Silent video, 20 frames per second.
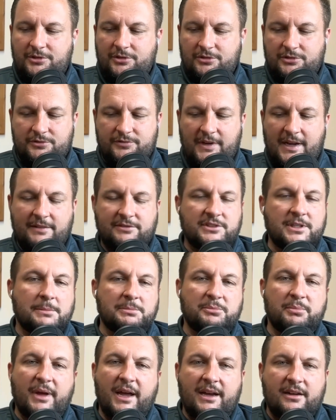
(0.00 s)
5 steps
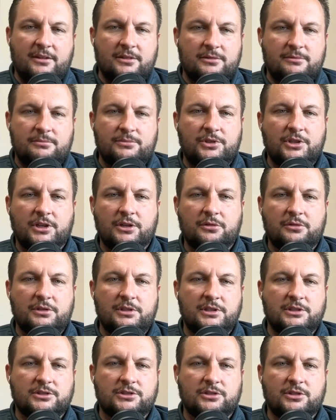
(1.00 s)
back,
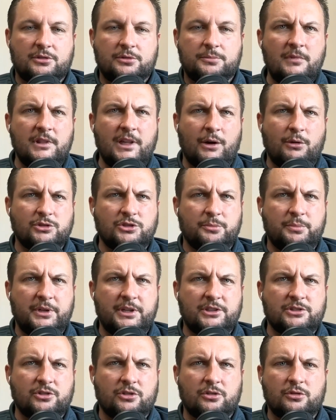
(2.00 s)
and so that was the
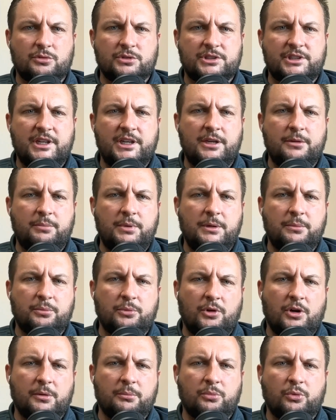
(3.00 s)
biggest hurdle, was getting
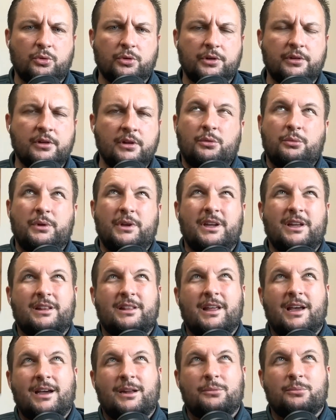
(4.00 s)
people on board. We hit
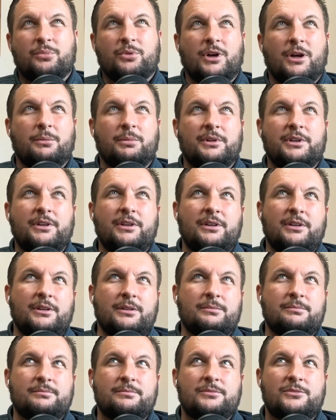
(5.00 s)
that in
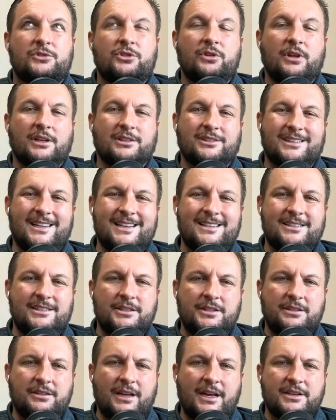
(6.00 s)
probably
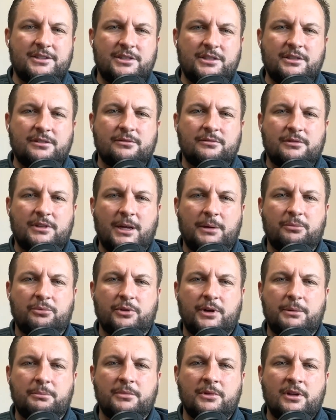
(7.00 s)
2018-19
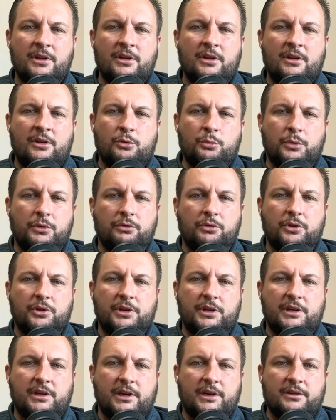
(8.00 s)
timeframe. We
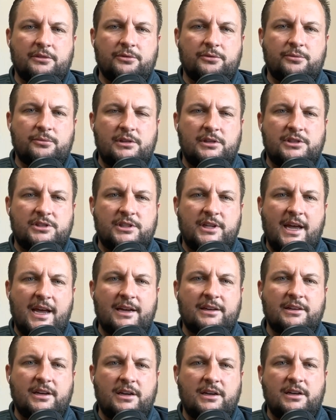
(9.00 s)
really kind of
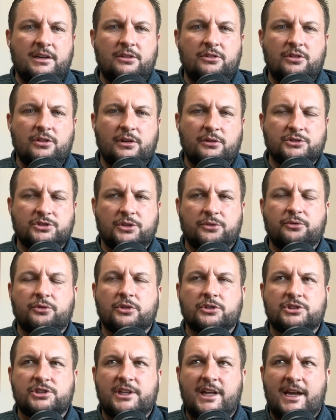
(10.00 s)
stagnated. It was our
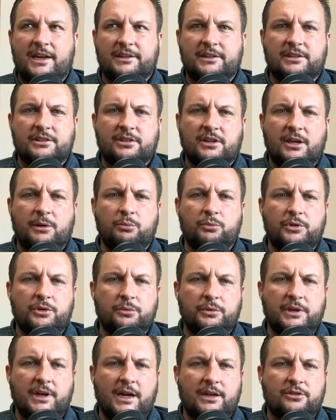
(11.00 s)
first stagnant time.
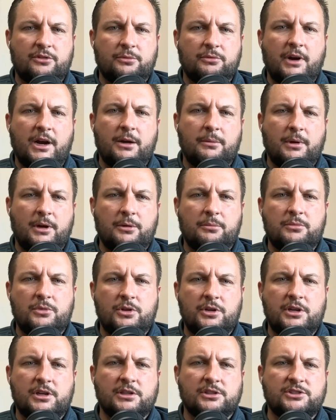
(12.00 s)
We got to right about 1
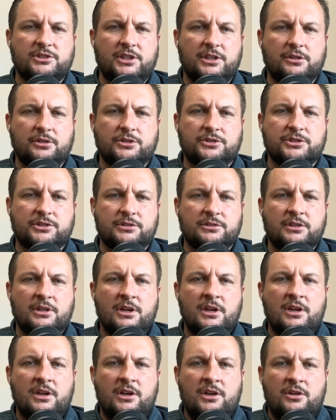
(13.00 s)
million in sales, and
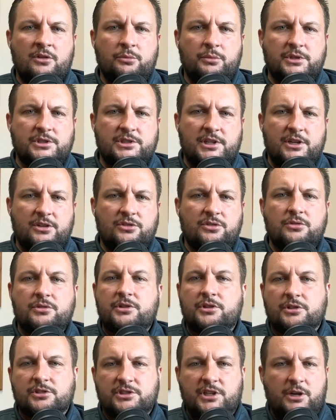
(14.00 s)
we stayed 2
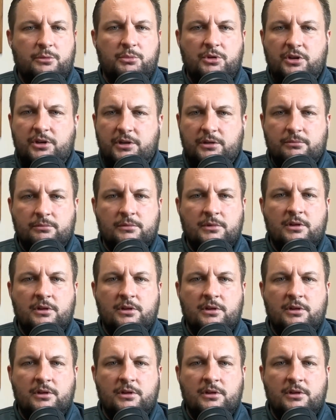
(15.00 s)
years at 1 million.